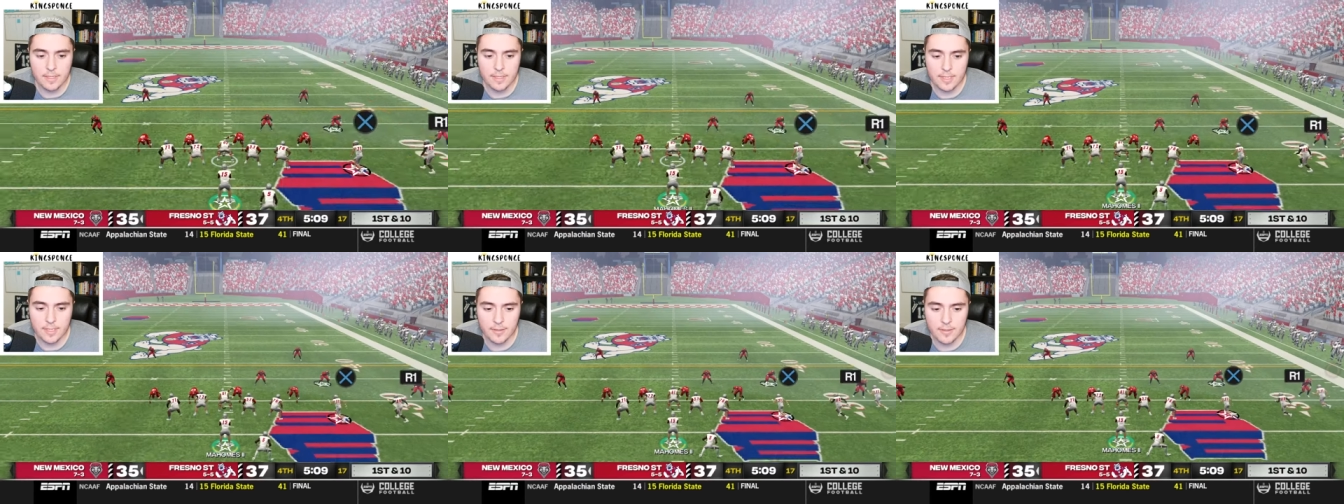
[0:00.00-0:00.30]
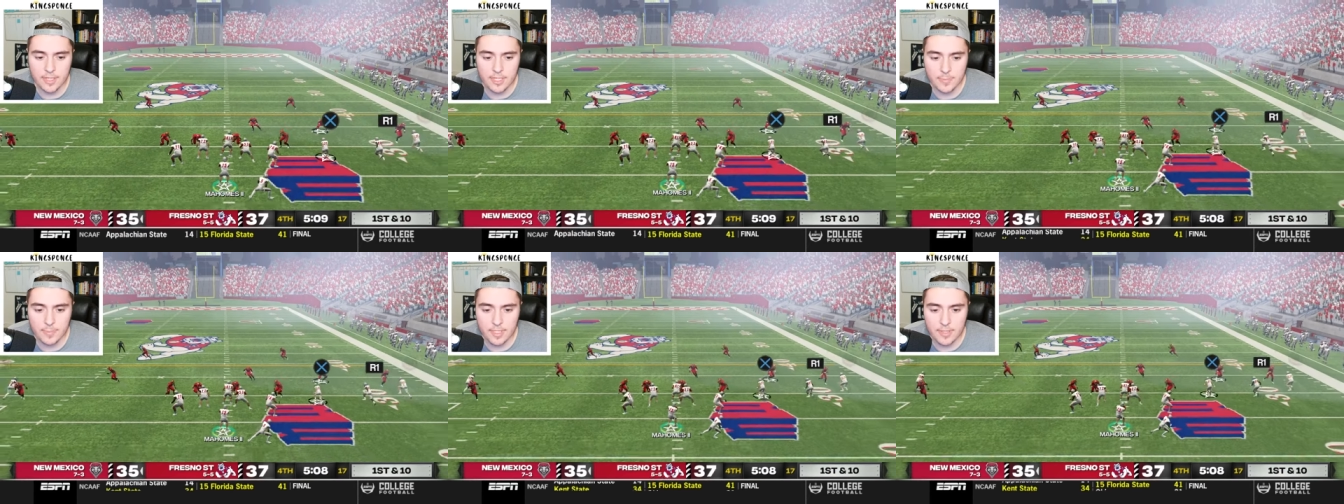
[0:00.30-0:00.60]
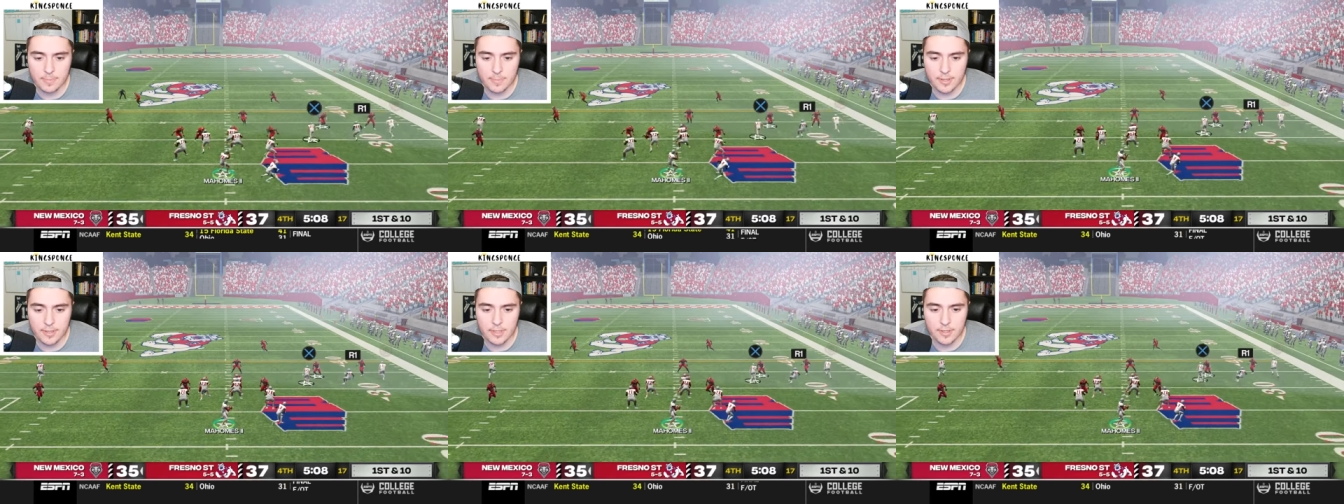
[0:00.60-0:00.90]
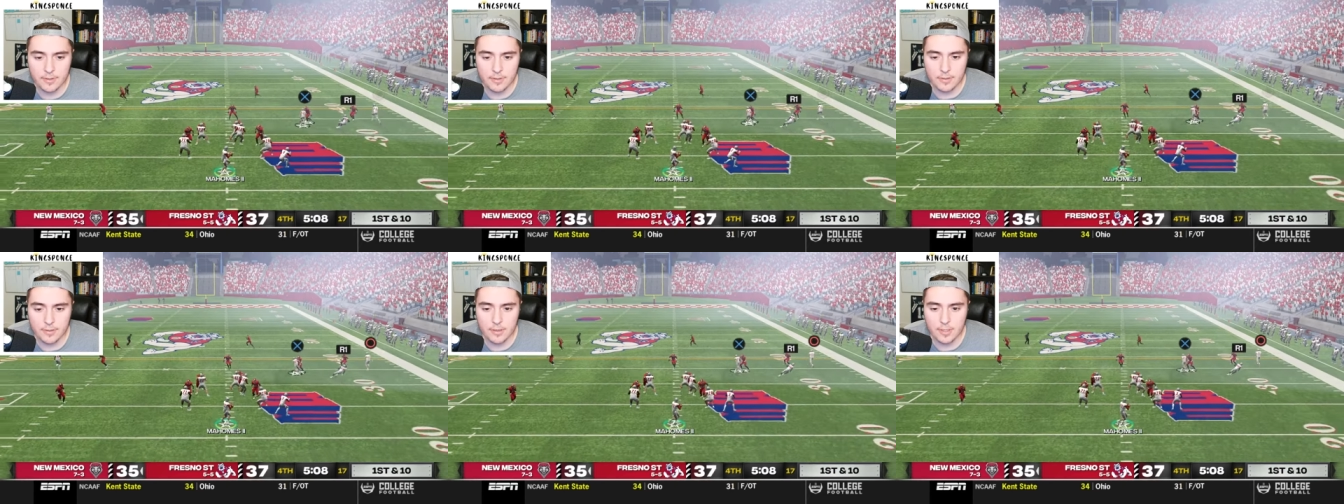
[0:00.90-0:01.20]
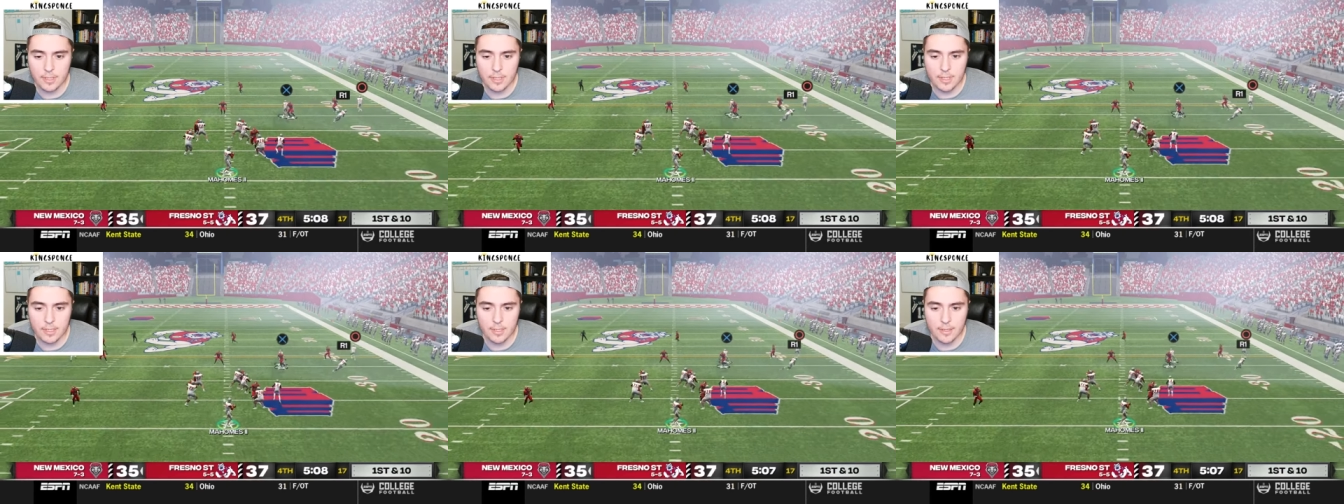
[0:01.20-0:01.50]
a Christmas
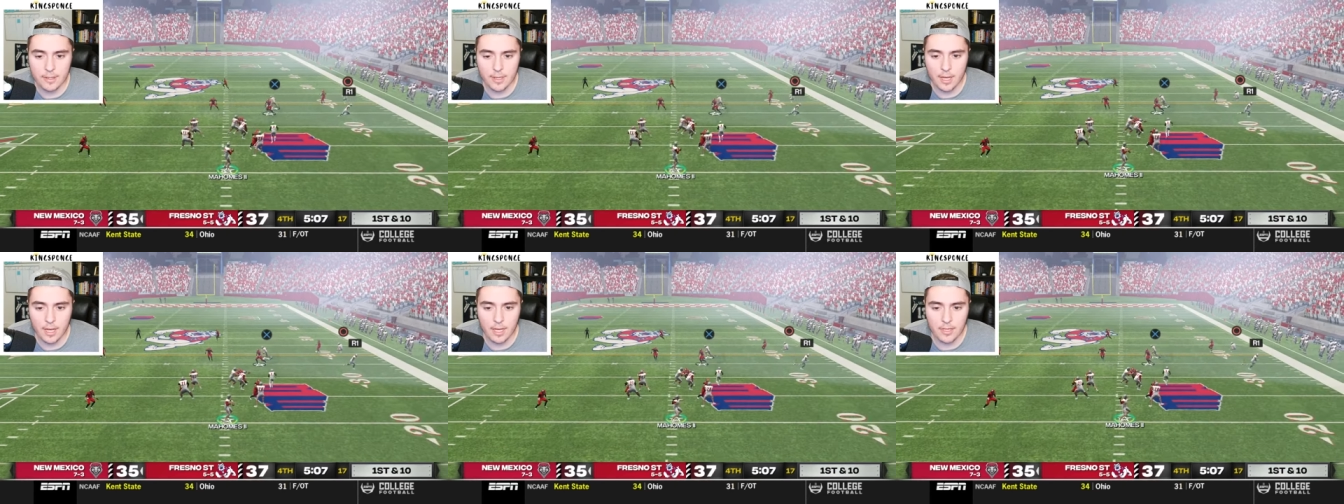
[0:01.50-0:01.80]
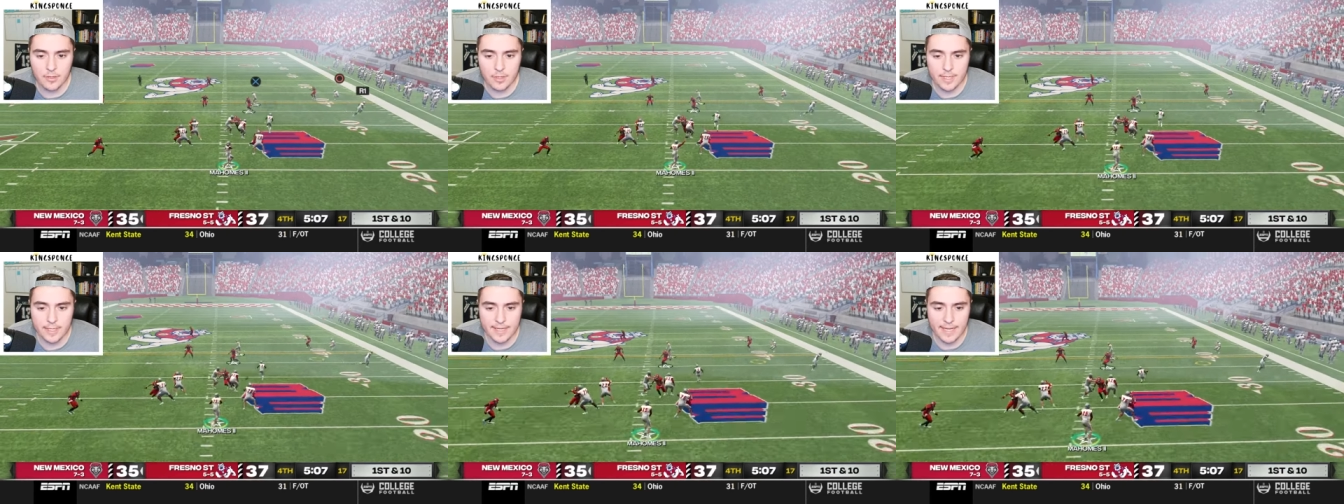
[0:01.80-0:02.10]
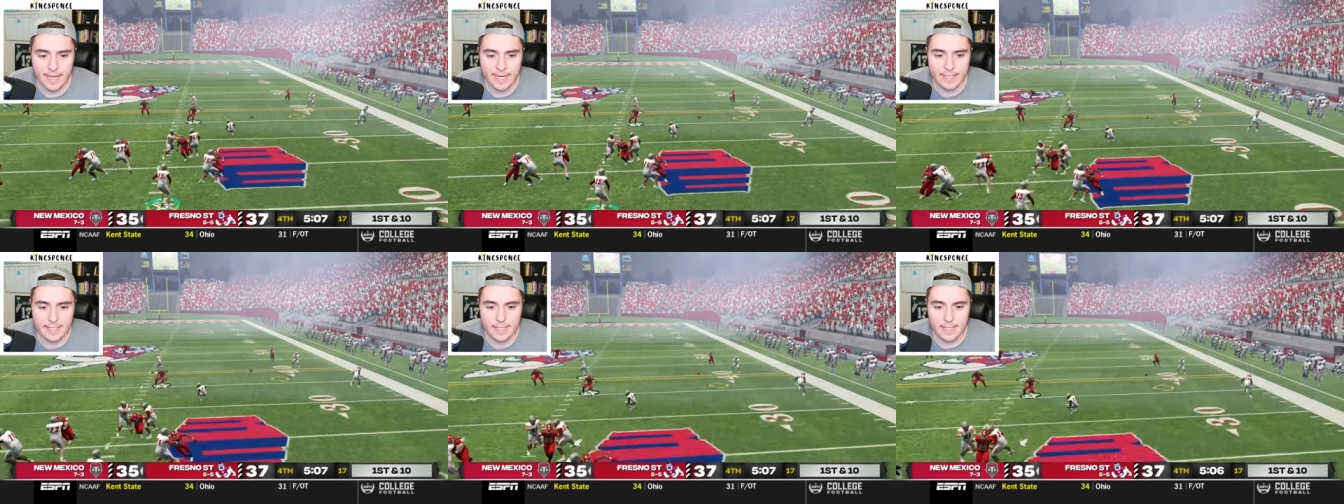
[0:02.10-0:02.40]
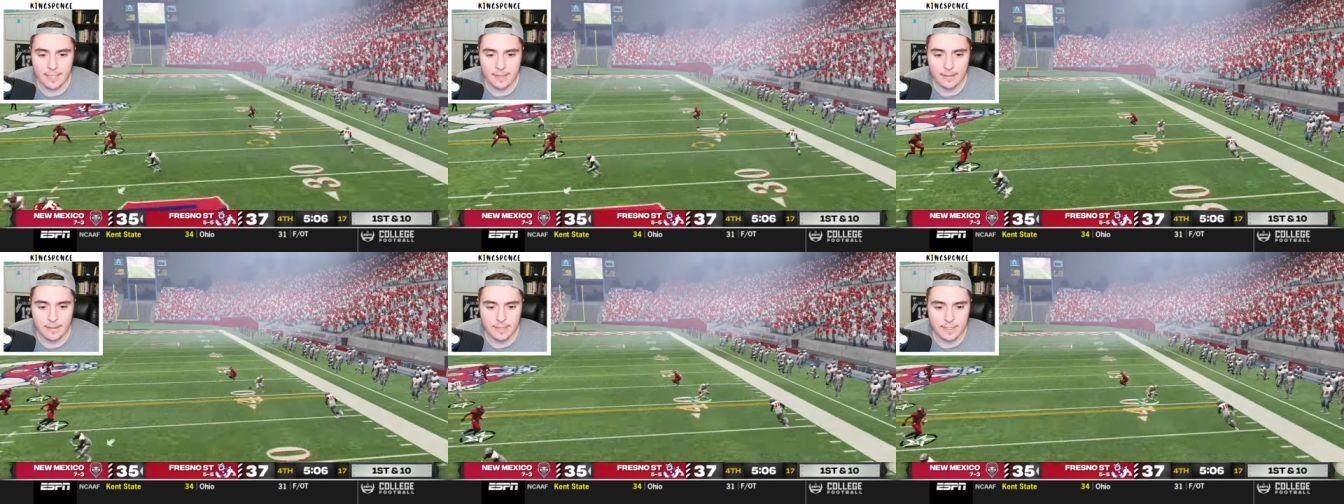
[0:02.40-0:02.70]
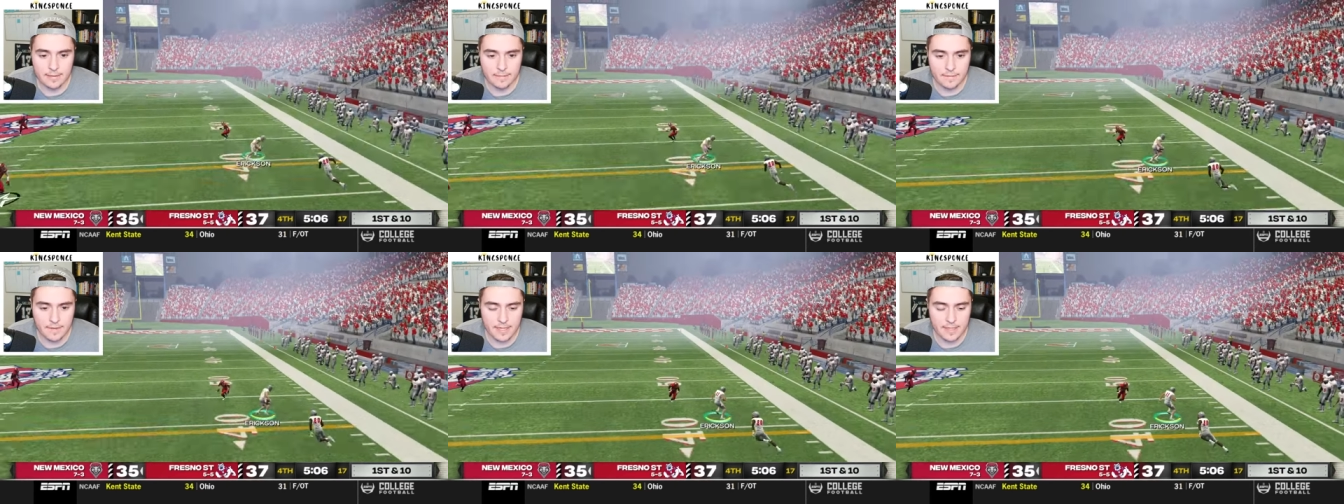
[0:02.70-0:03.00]
miracle. The 119th
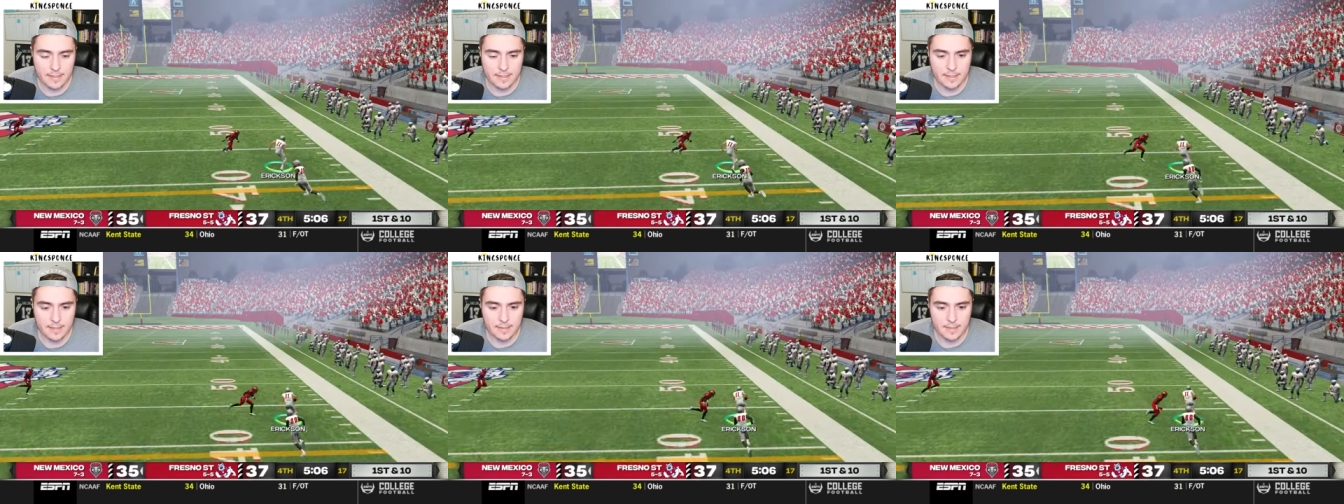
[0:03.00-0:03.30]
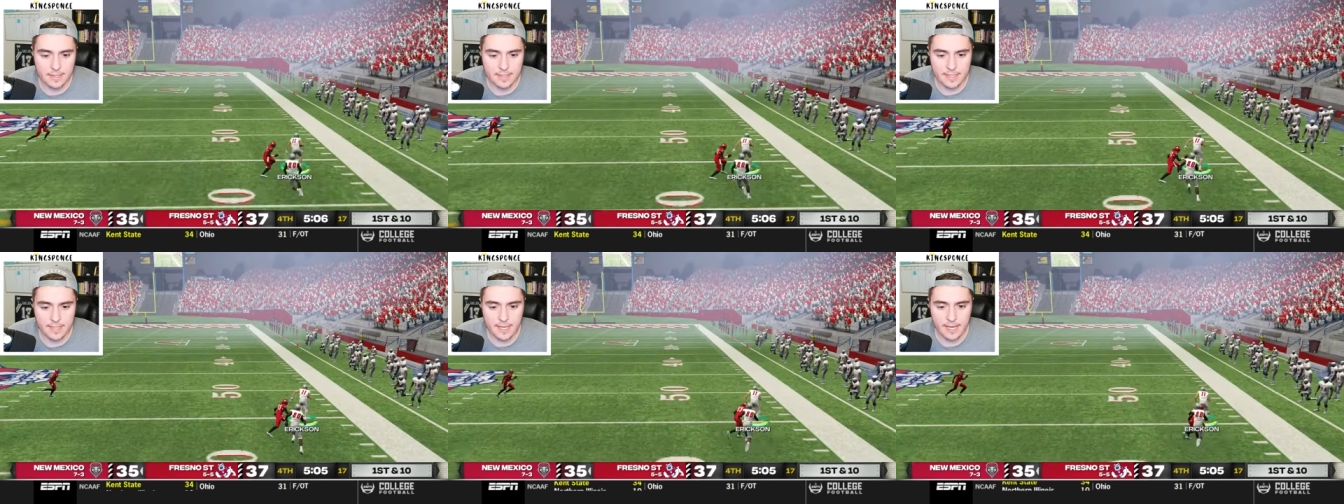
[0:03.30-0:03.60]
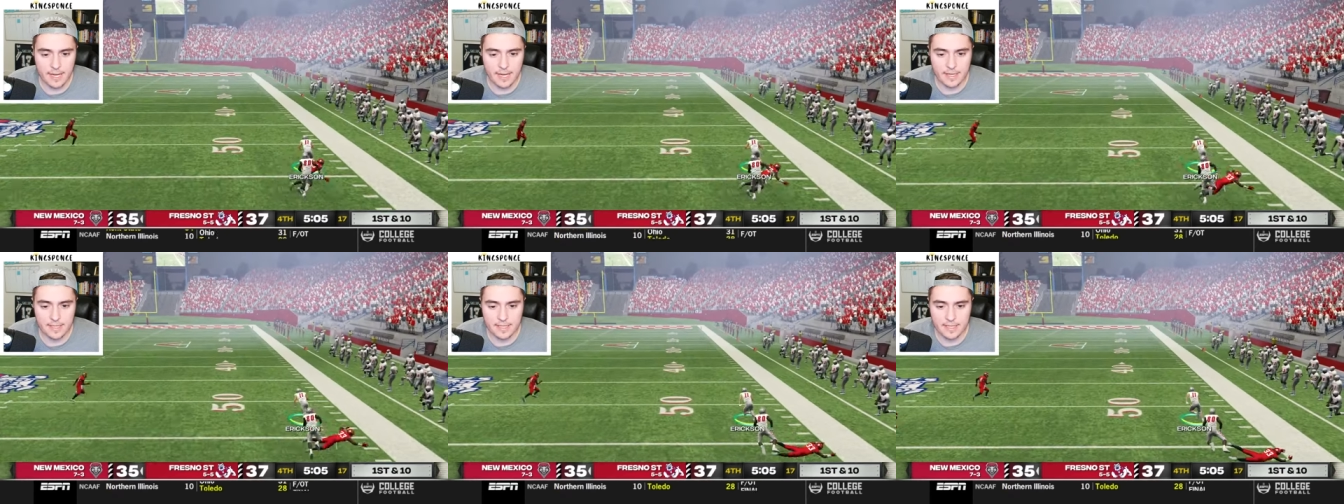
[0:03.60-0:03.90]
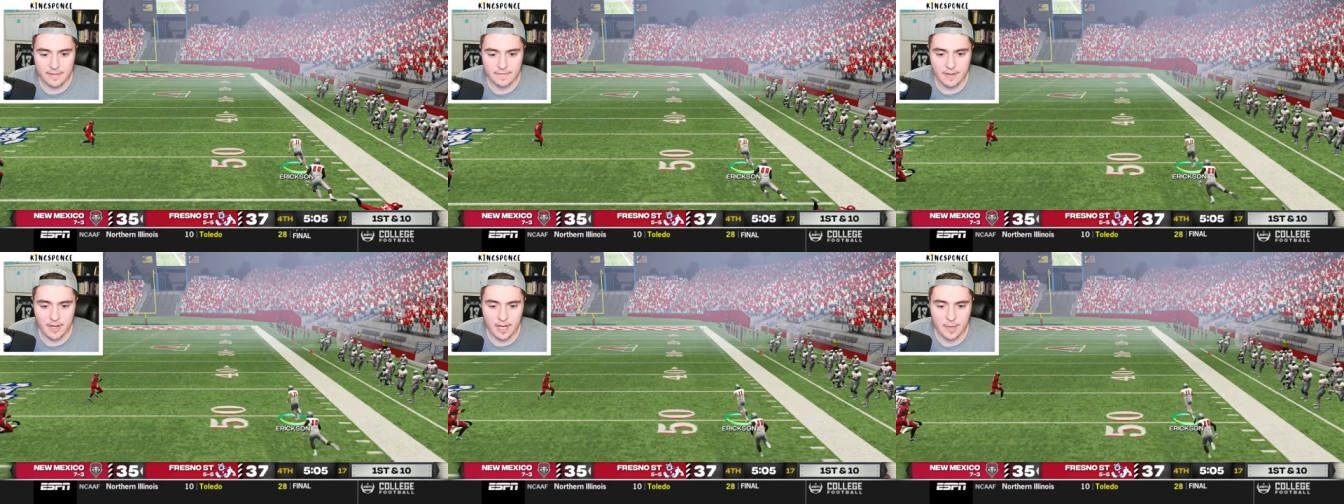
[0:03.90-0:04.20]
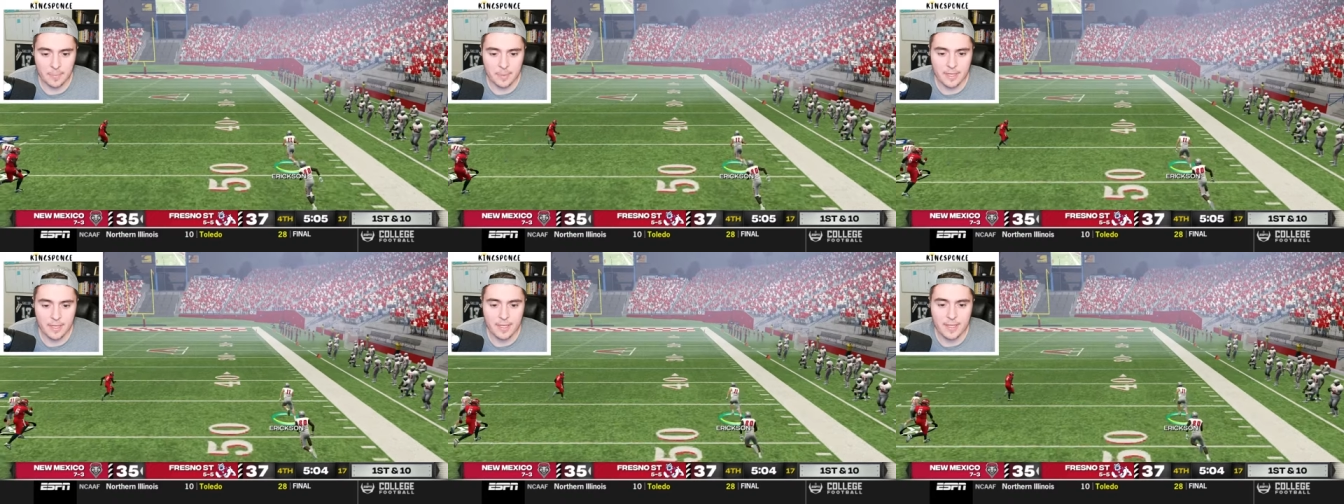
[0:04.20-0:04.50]
defense does not give up